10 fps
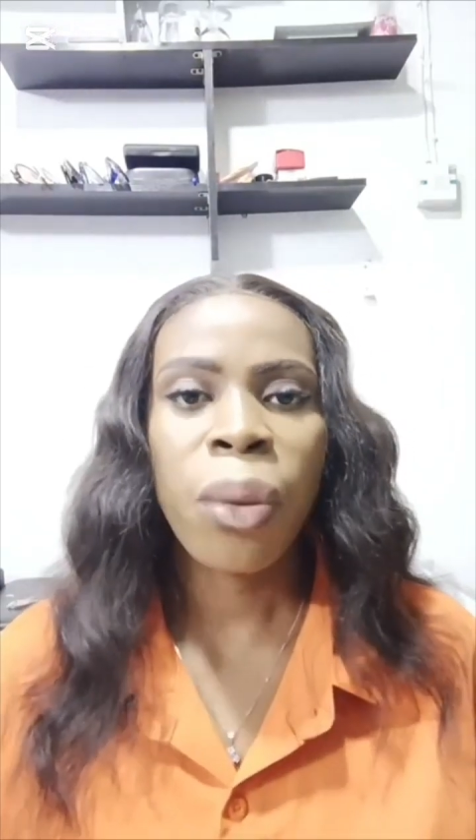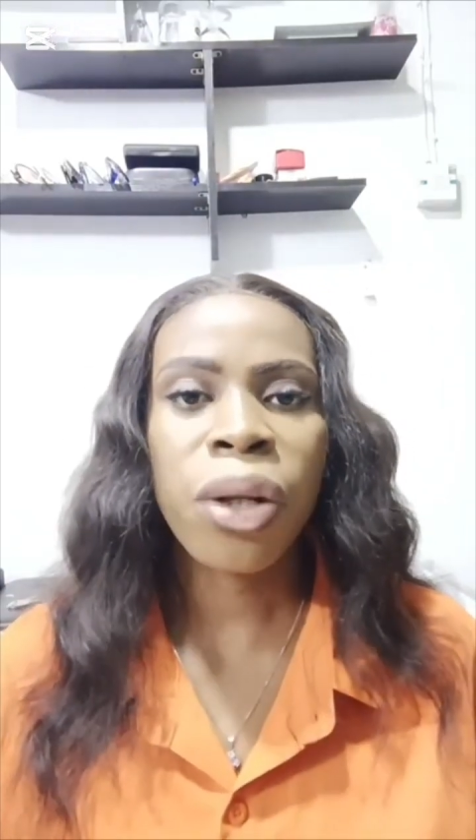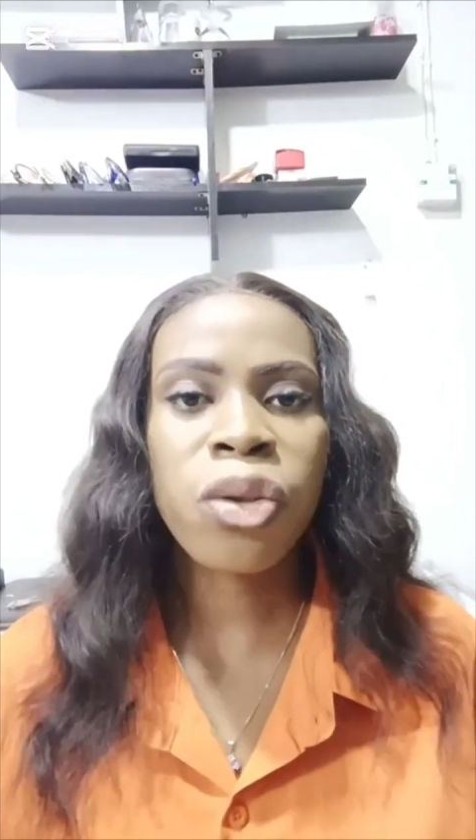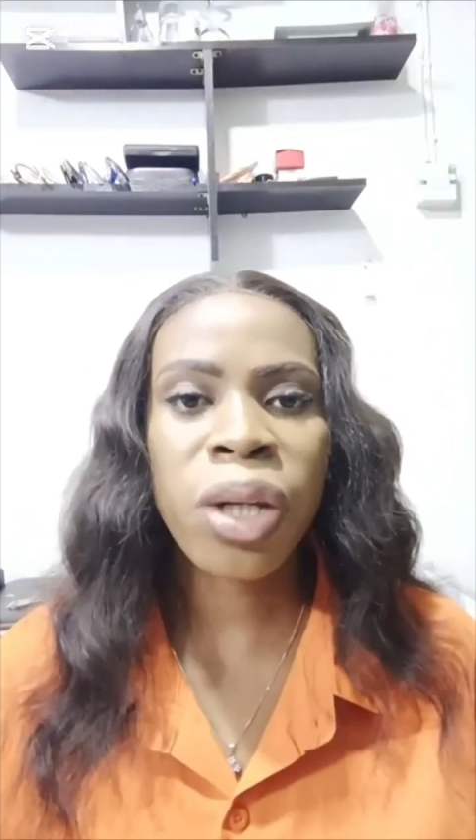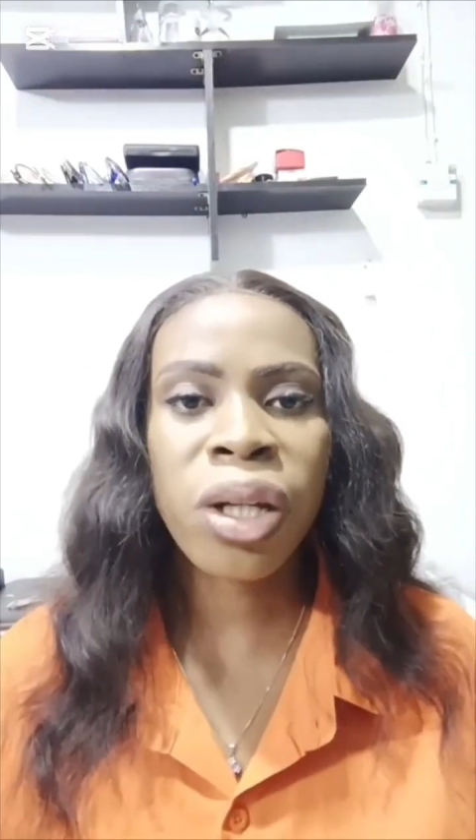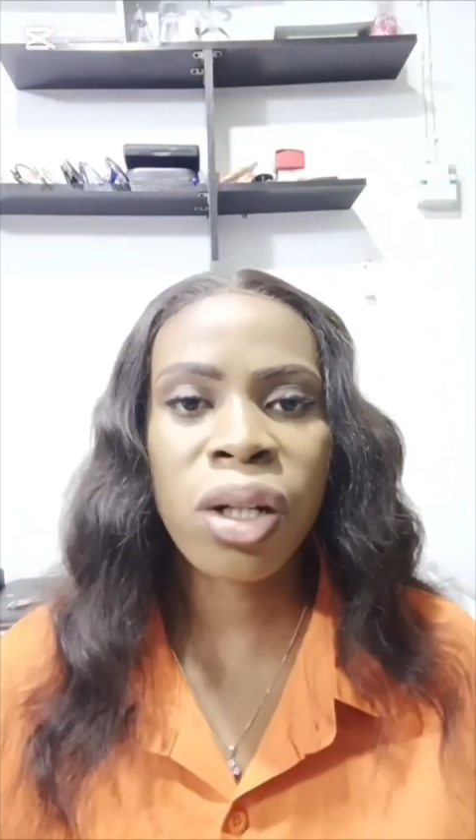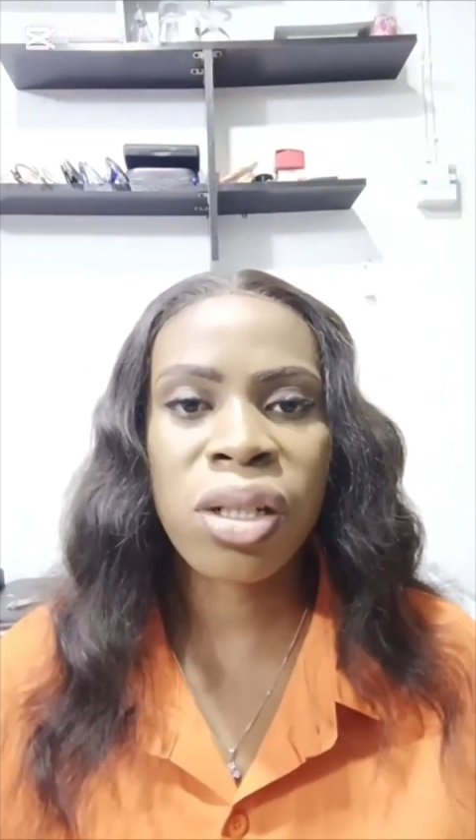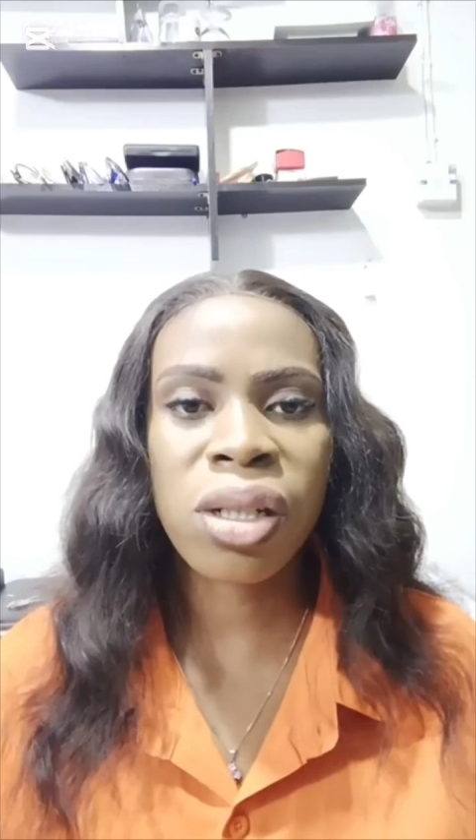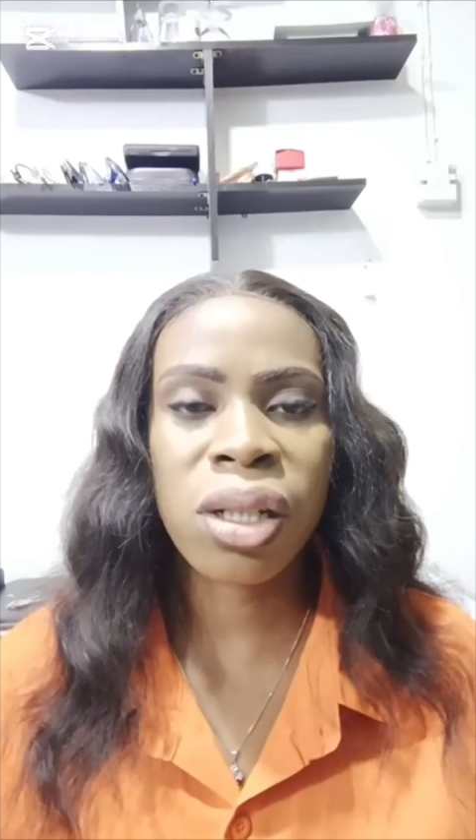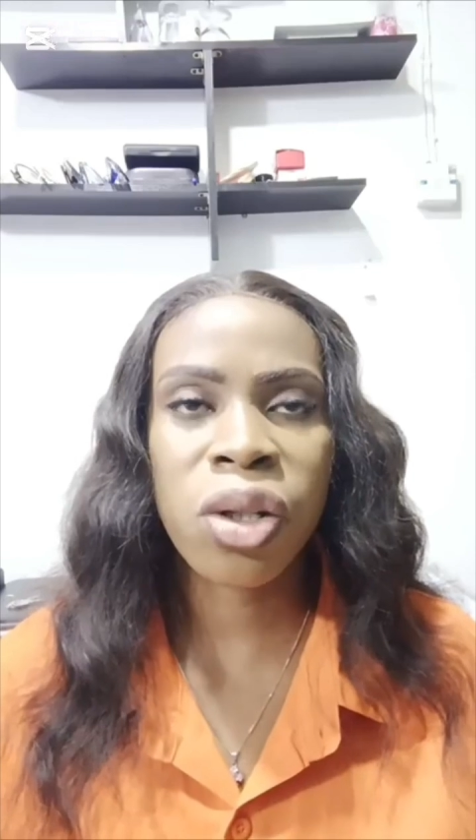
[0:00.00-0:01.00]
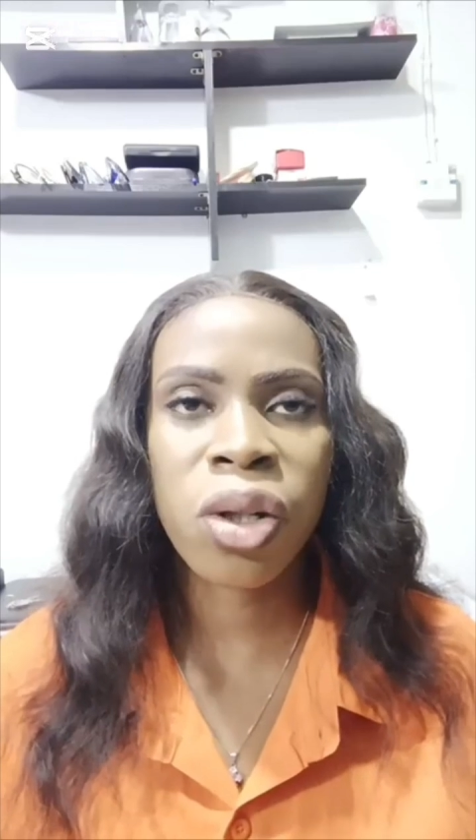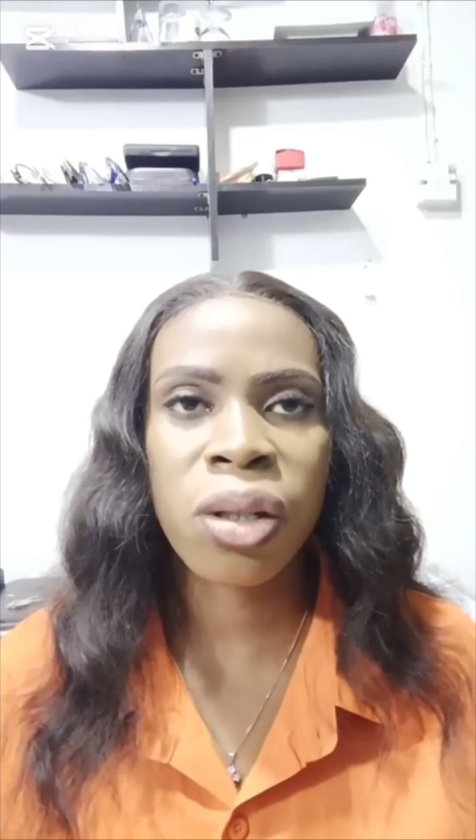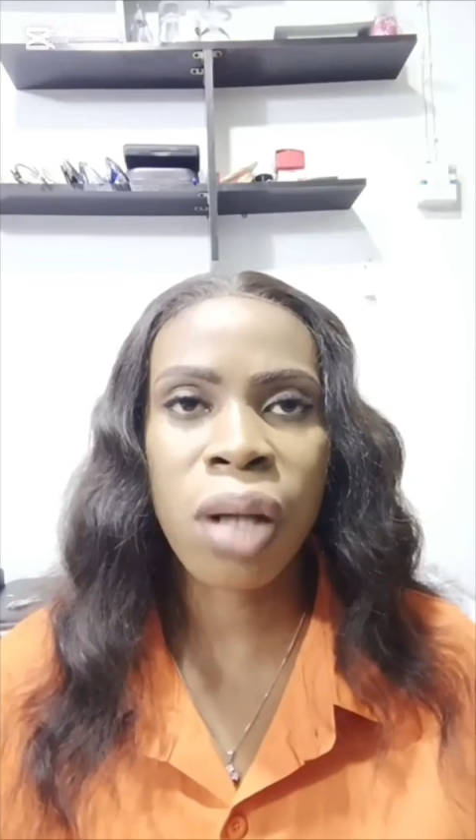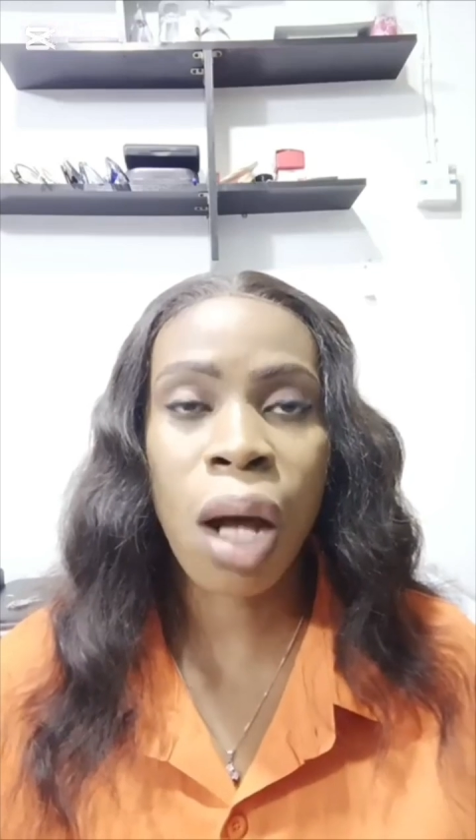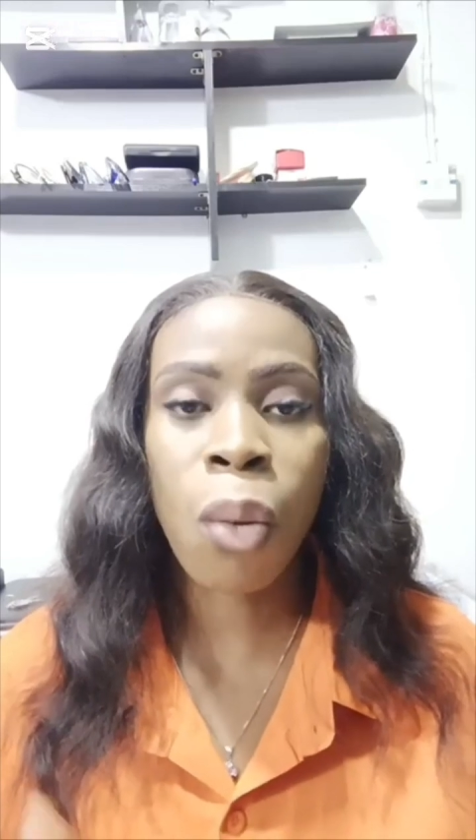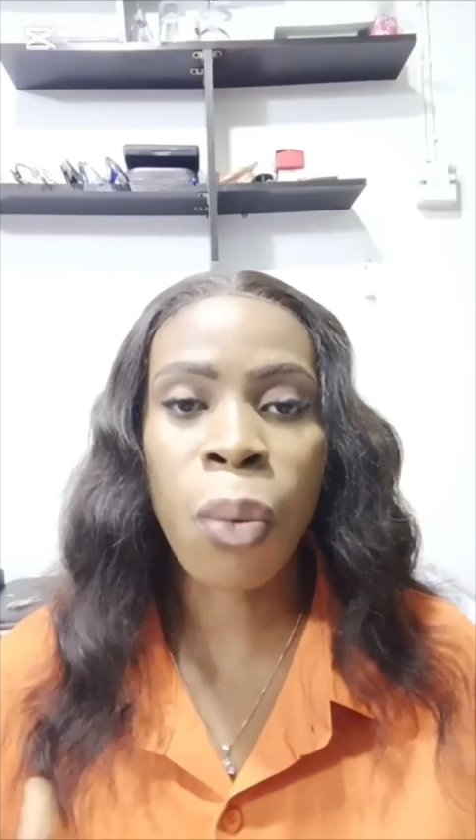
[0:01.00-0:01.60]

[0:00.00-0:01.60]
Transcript: when I'm doing your consultation,